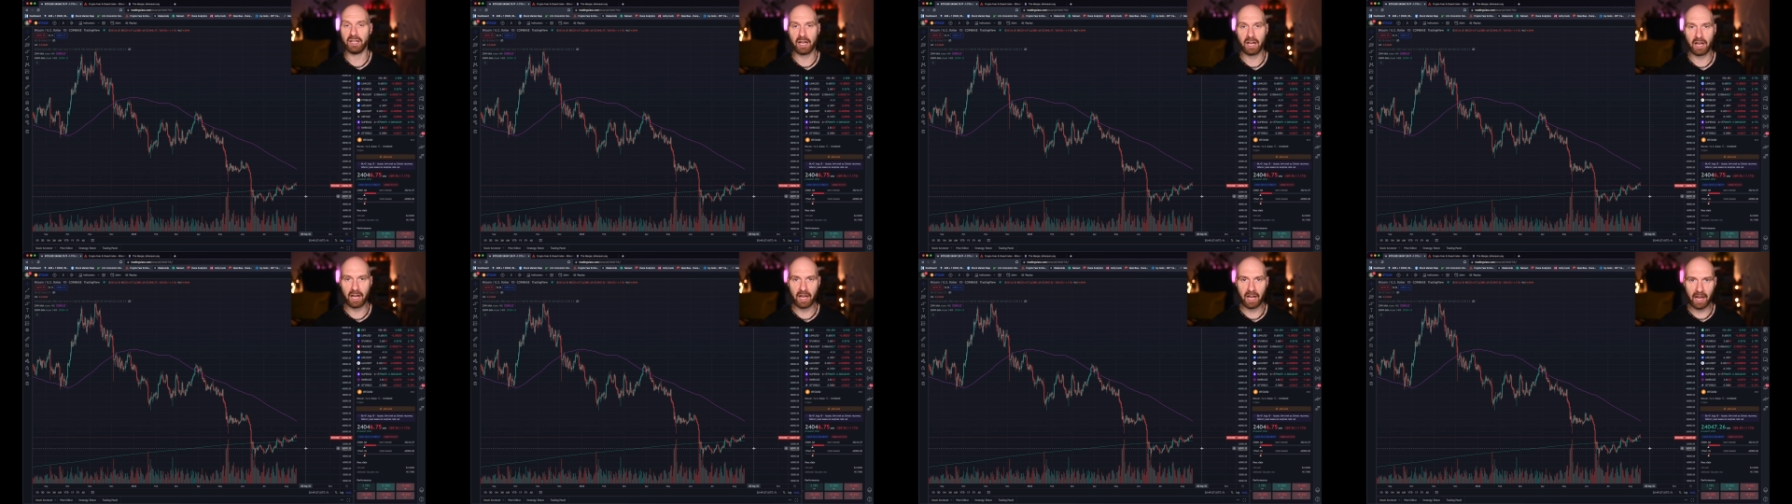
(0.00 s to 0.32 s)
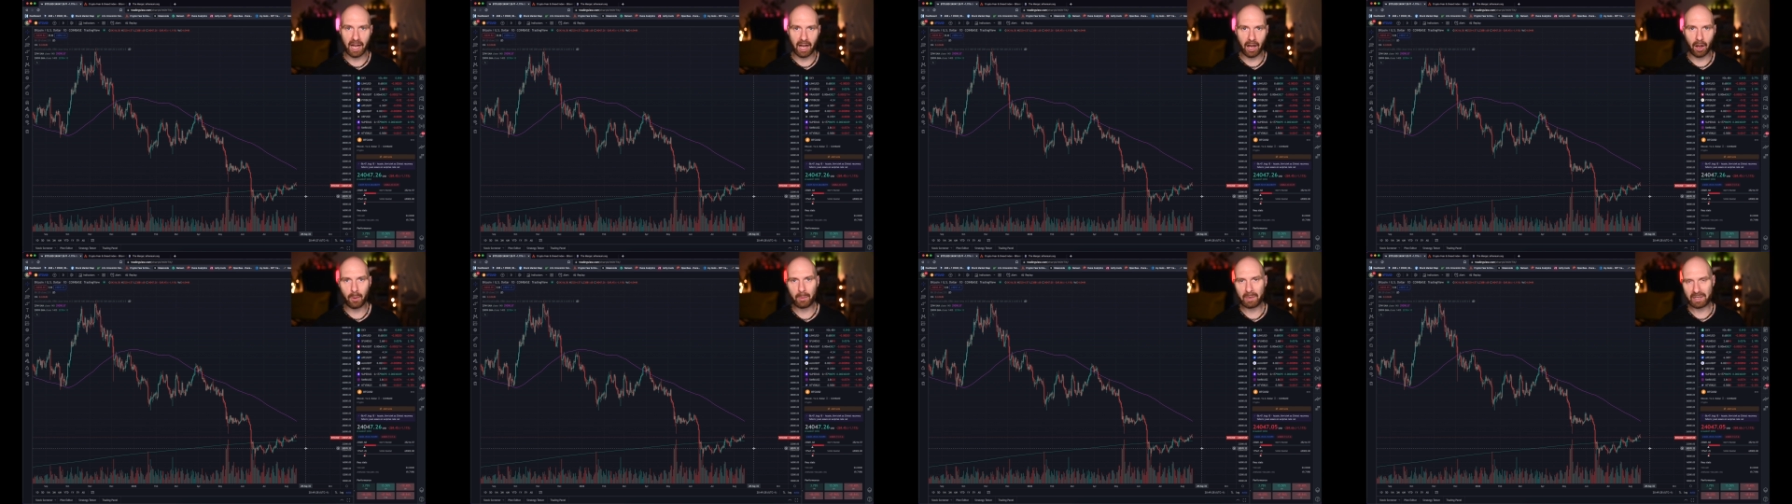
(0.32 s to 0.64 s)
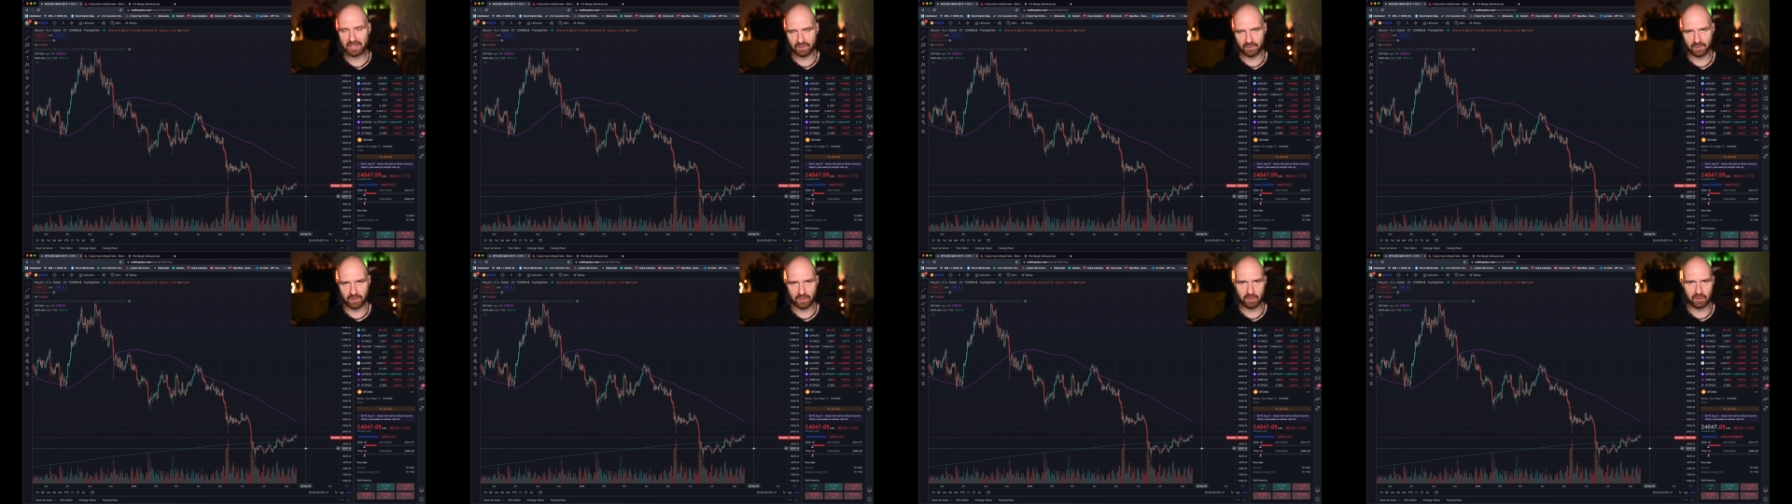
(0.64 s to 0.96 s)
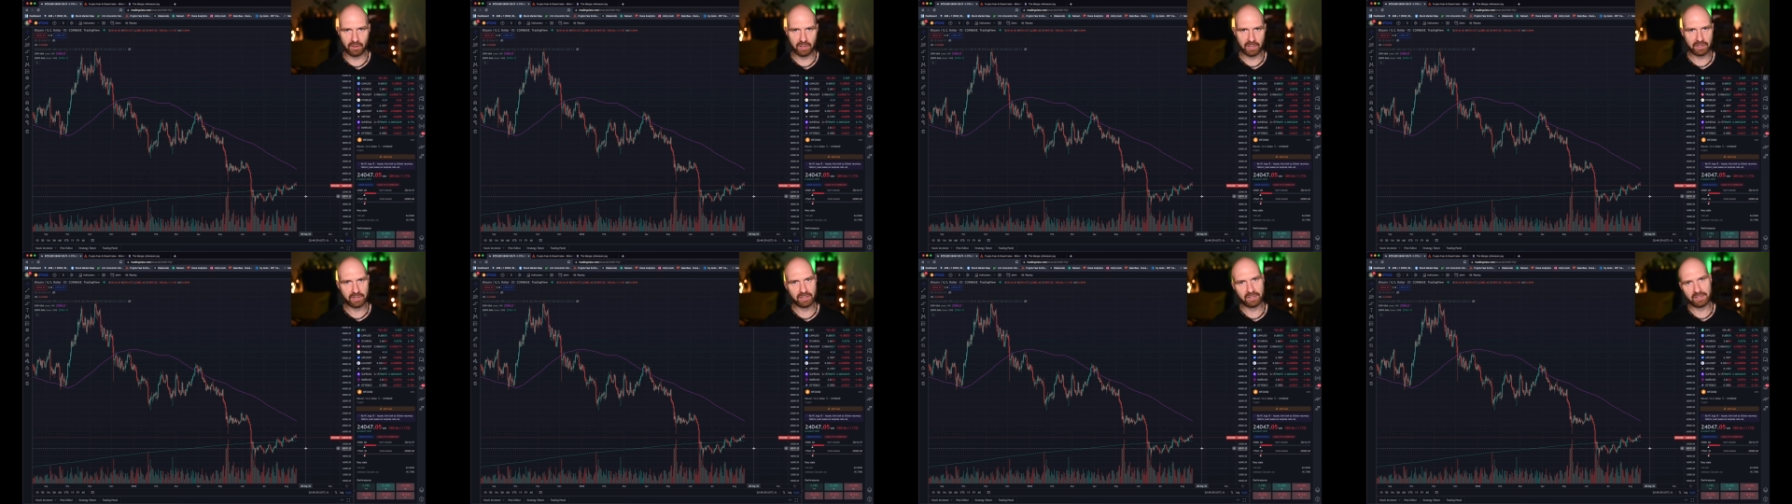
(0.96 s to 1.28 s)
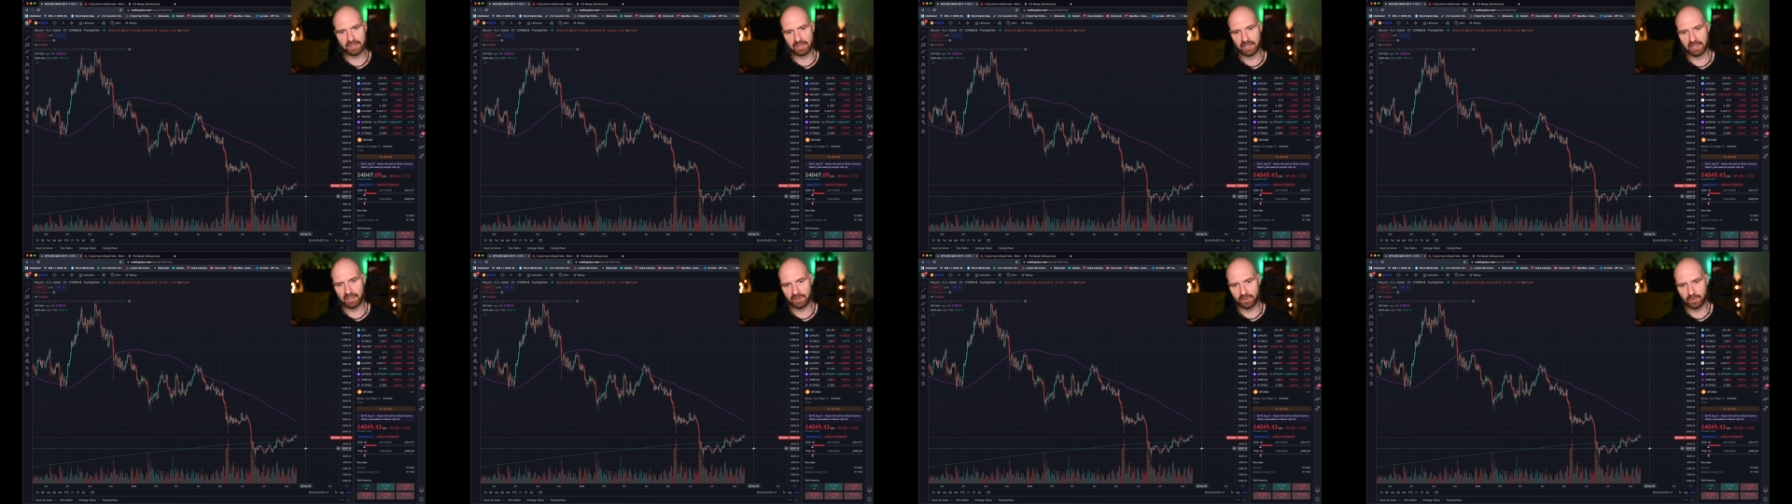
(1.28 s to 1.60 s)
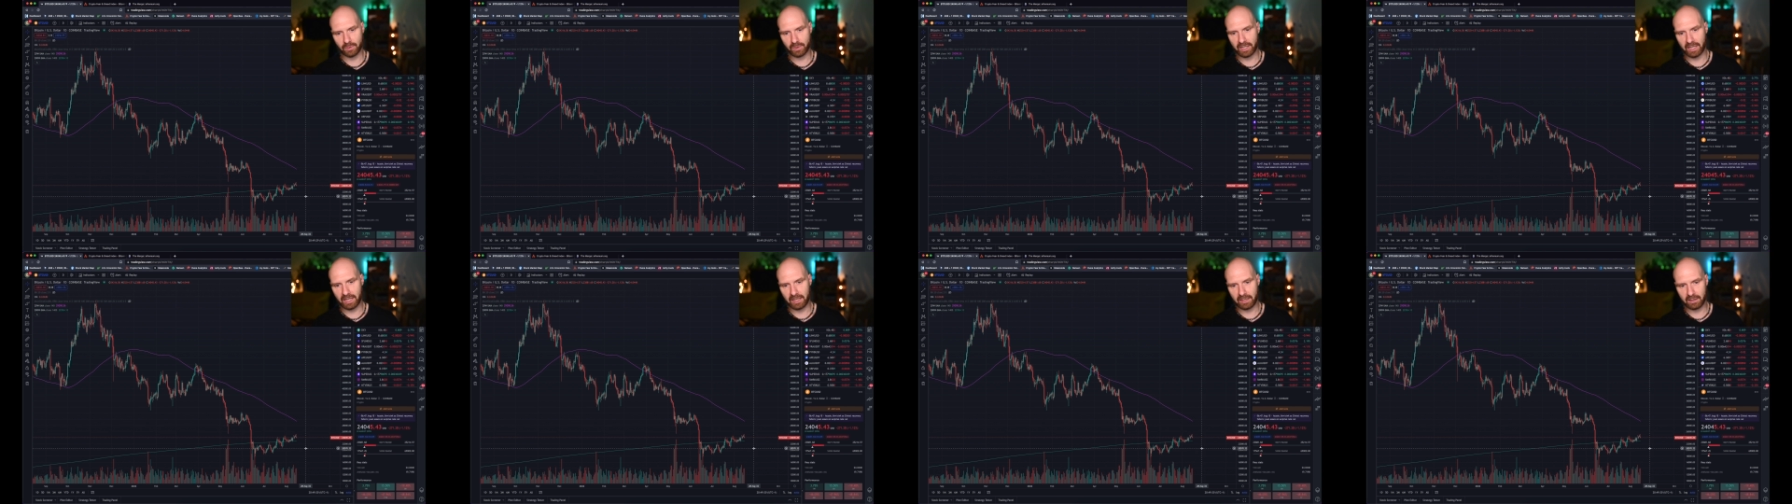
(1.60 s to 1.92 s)
How much of a correction is hard to
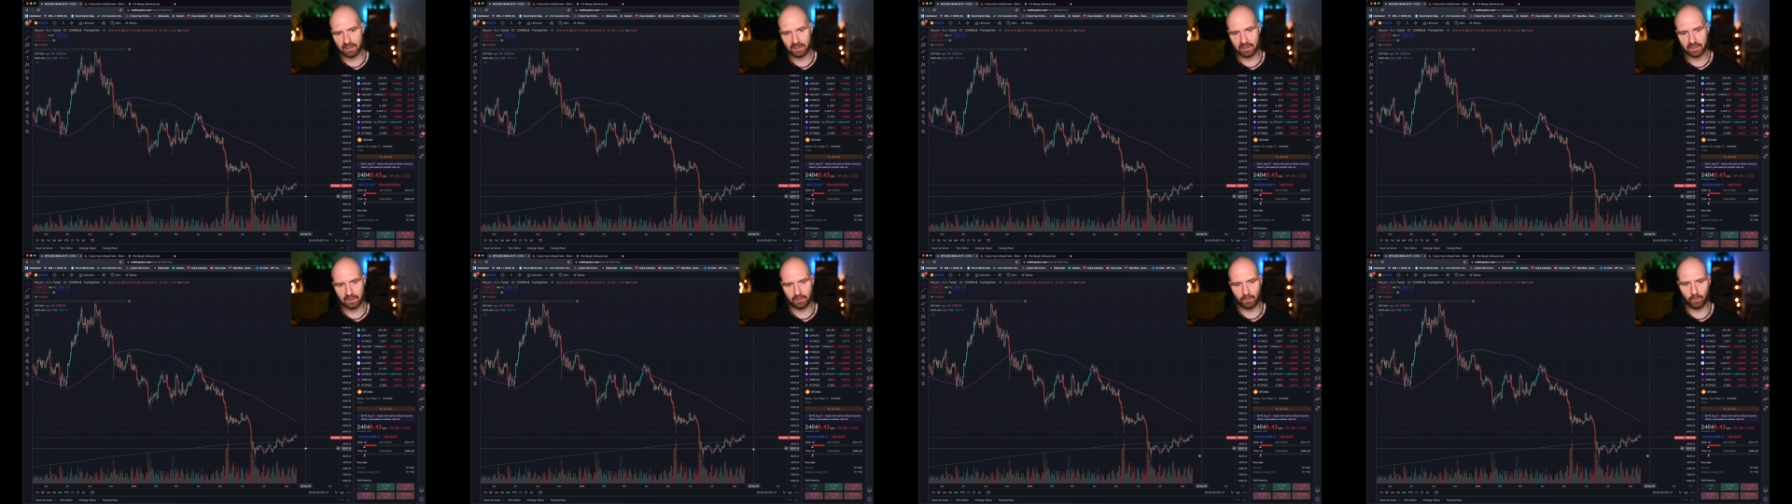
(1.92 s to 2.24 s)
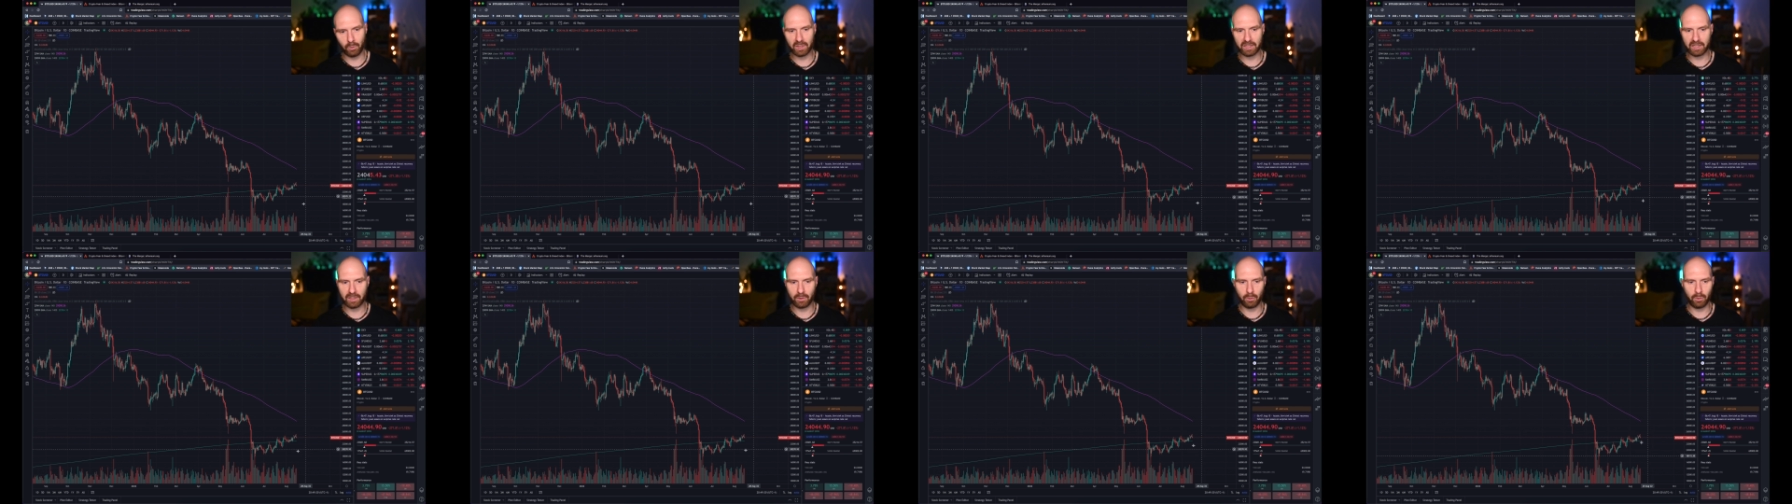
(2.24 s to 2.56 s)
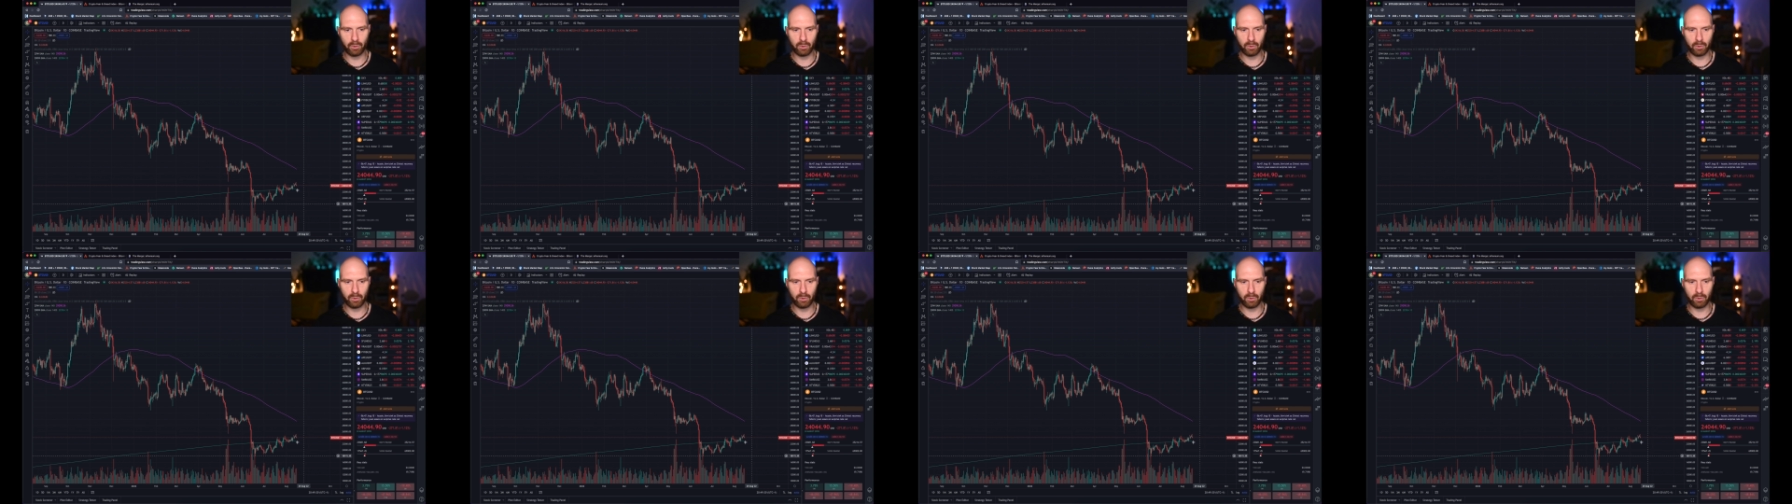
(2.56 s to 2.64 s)
tell, whether we